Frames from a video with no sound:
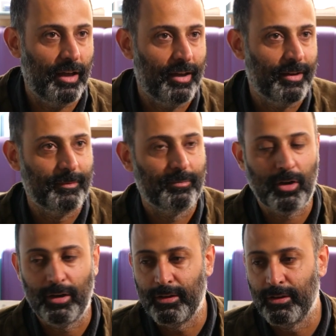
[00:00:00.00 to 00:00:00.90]

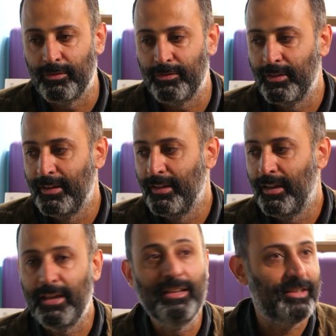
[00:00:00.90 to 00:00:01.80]
kind of
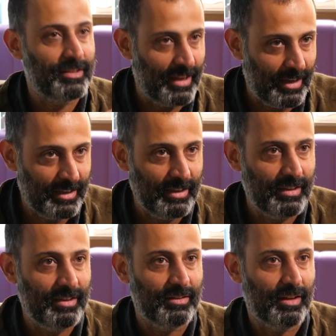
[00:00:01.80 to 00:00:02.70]

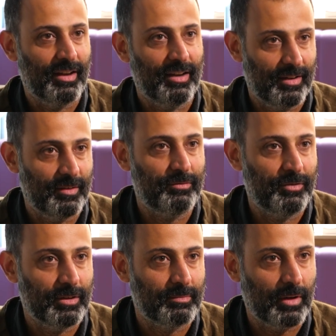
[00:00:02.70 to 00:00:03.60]
entertaining
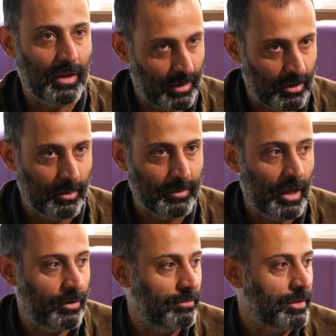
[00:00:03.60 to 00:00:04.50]
film coming
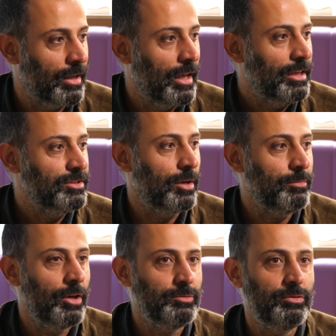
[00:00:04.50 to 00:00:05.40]
out of it.
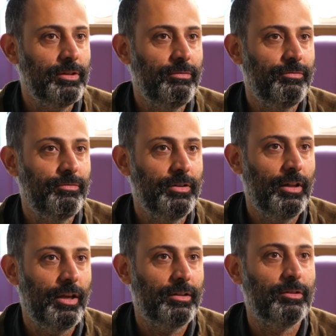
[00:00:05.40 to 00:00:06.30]
Sometimes you really feel
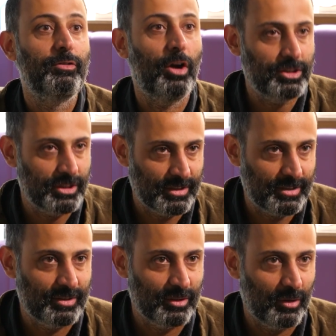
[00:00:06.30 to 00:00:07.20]
like the
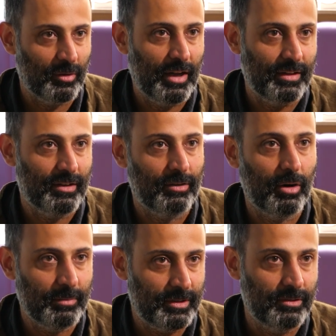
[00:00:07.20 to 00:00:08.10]
rushes, and the
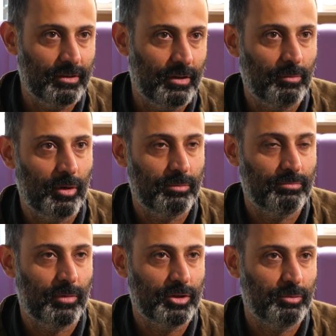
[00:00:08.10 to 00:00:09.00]
raw material are
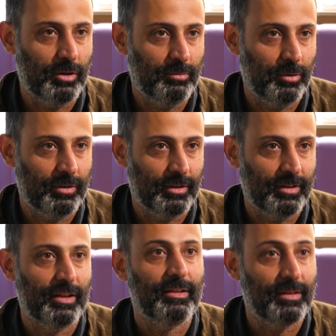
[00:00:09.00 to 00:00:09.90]
much more
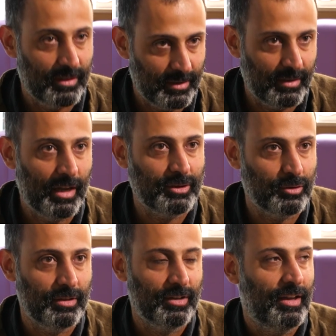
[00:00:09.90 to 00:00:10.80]
important and
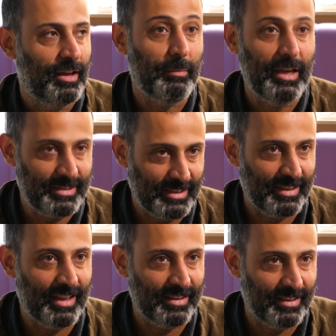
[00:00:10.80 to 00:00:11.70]
actually amazing
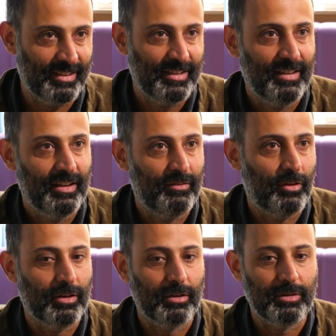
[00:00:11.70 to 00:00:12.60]
than the
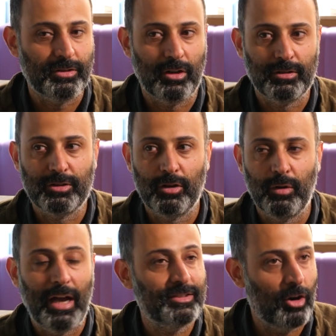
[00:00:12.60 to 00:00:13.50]
final result.
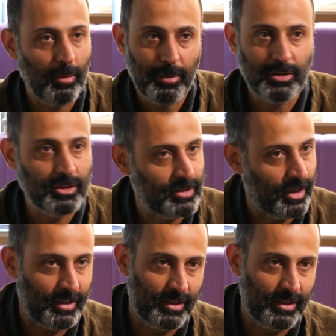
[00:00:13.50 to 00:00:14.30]
So as a hobby, I just